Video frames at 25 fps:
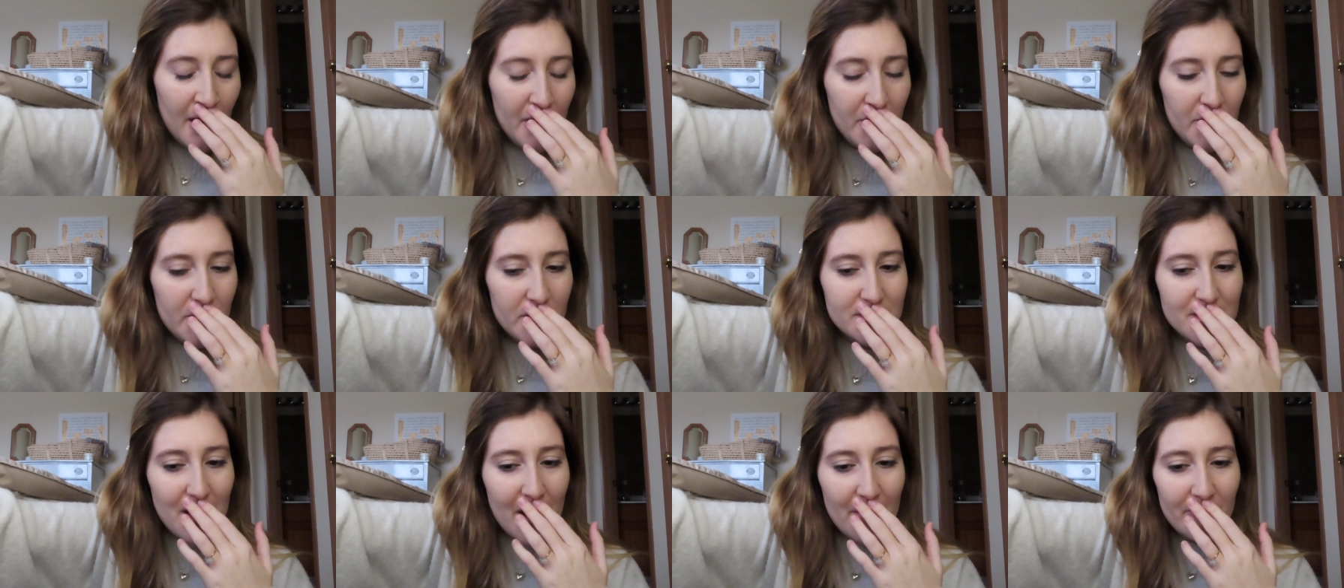
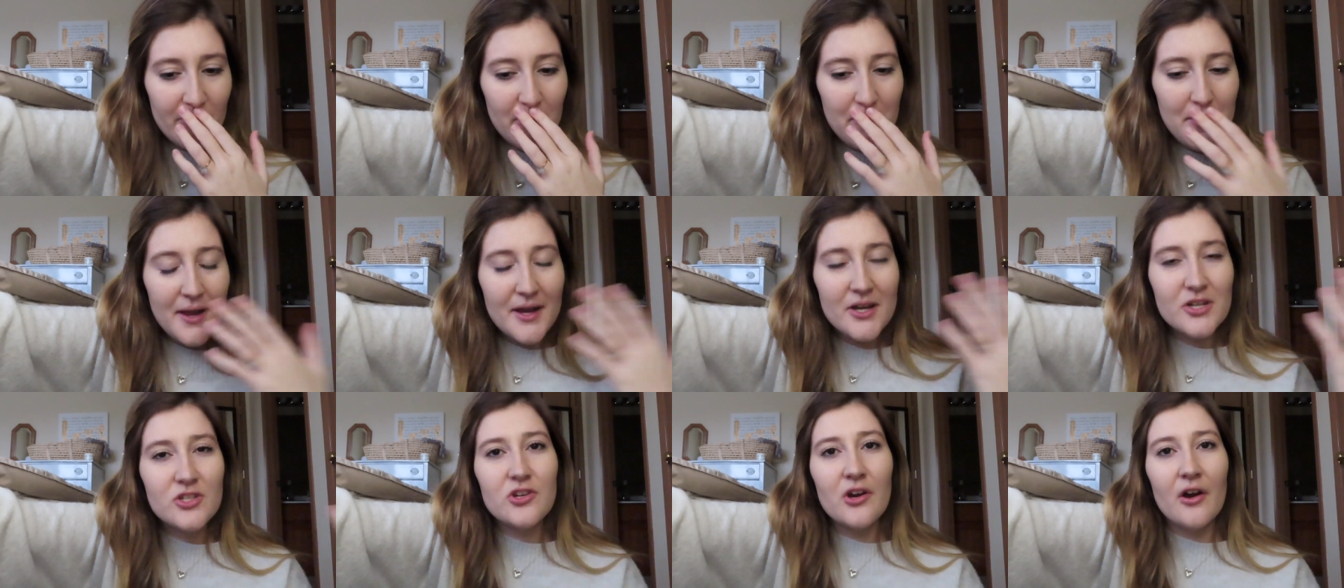you just have to
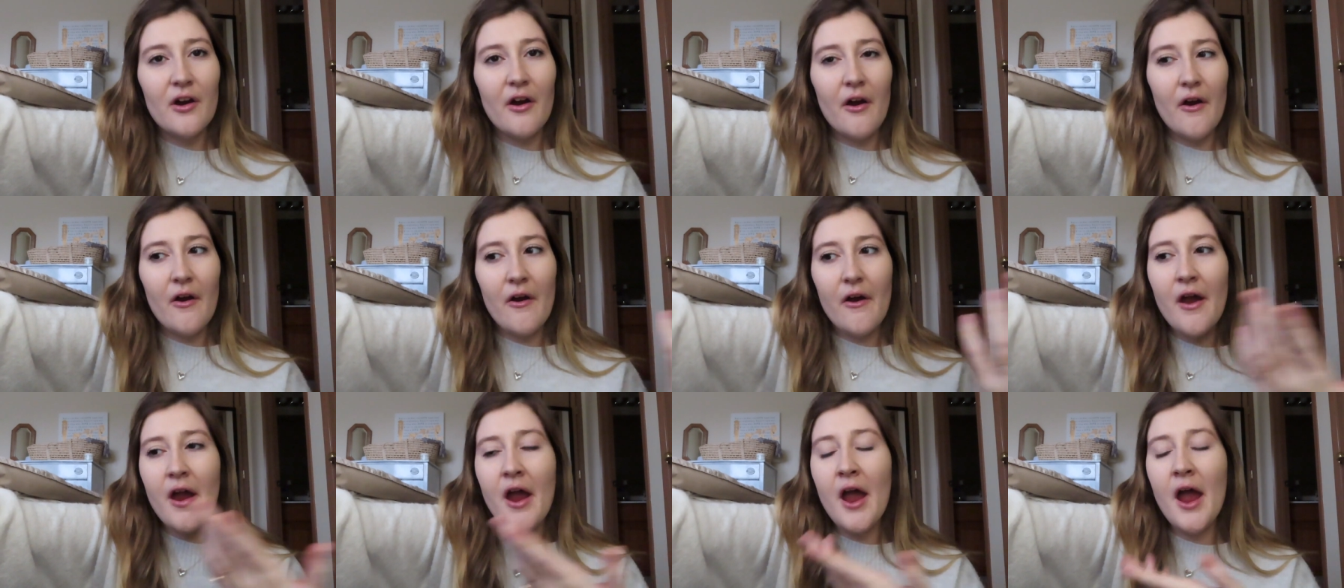make
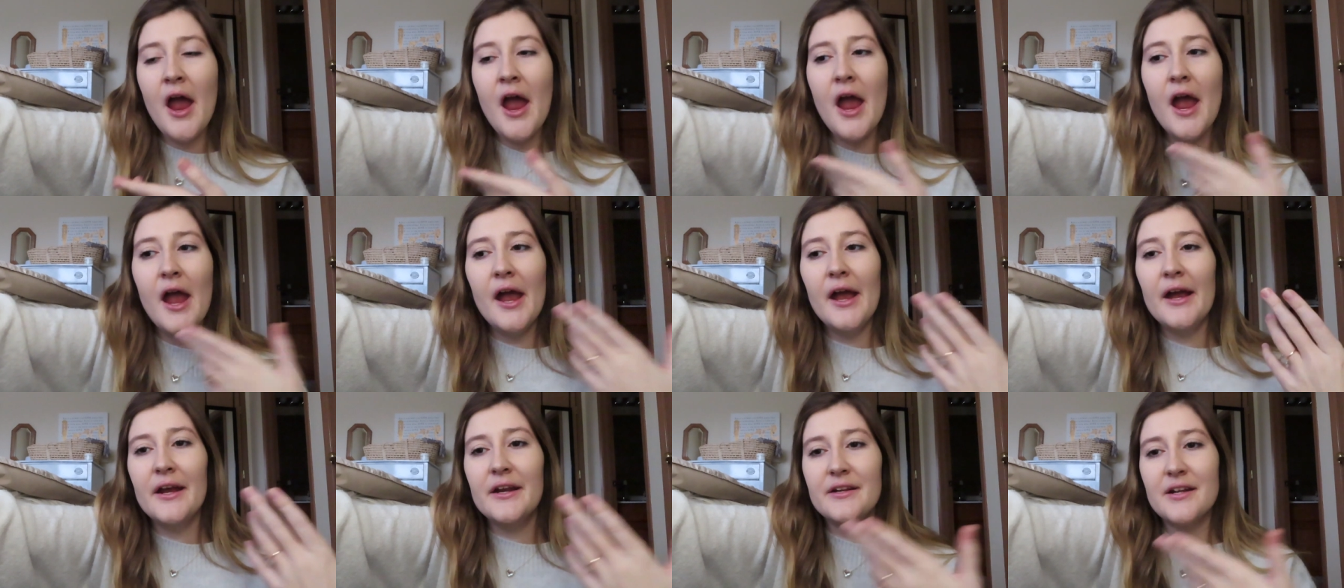sure
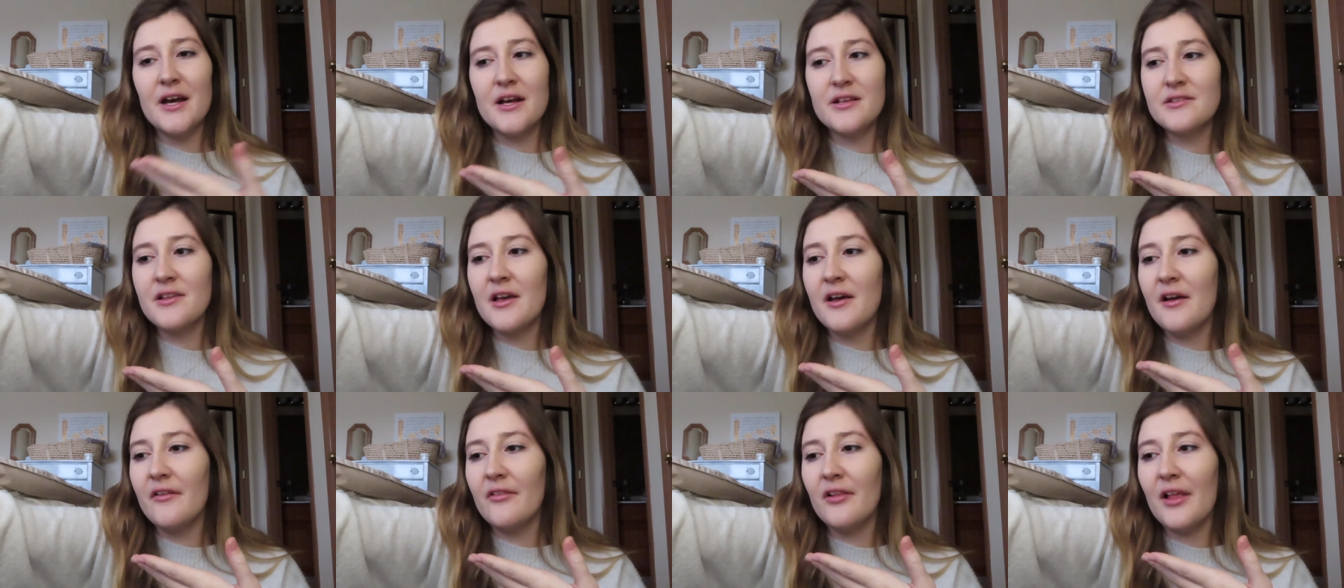it
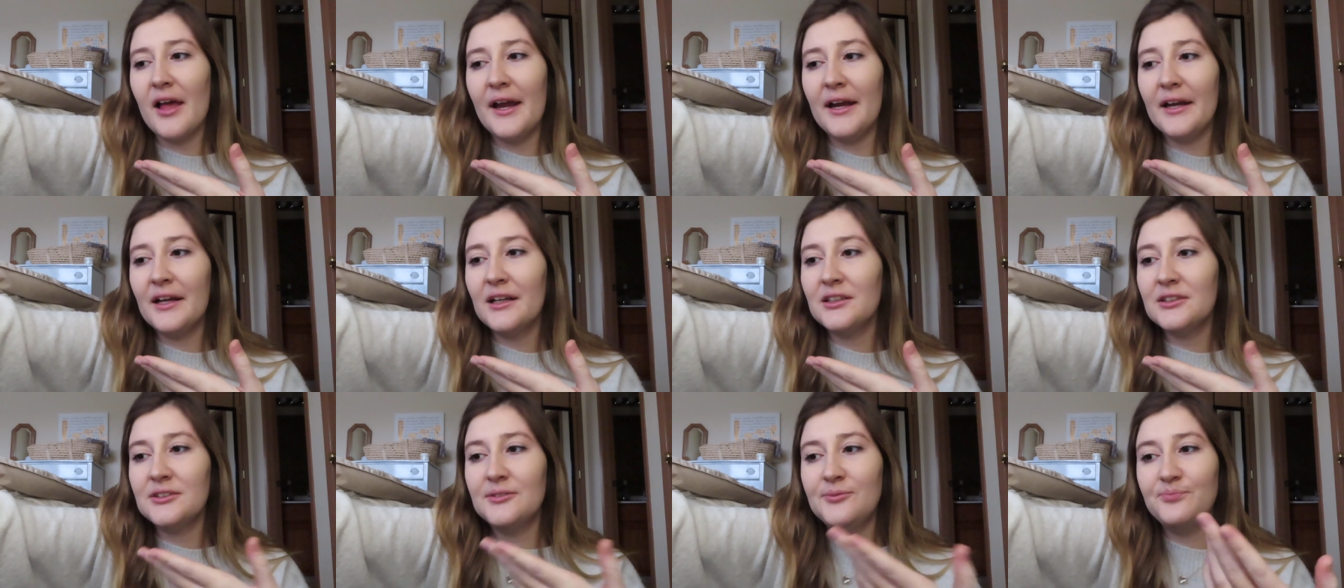doesn't
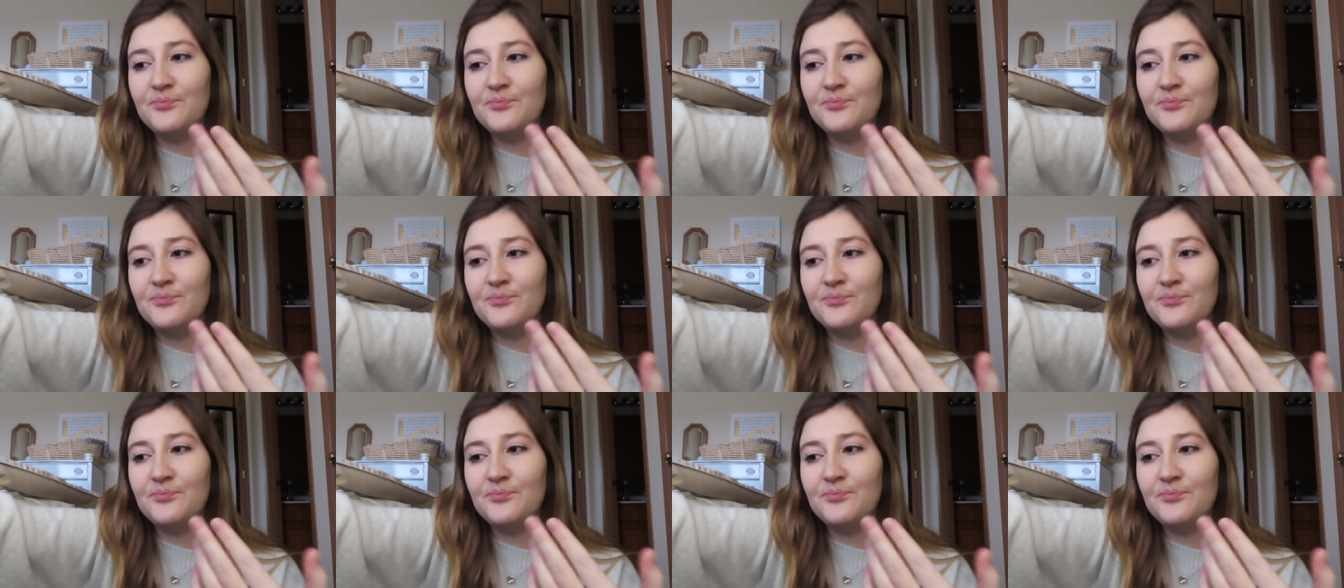like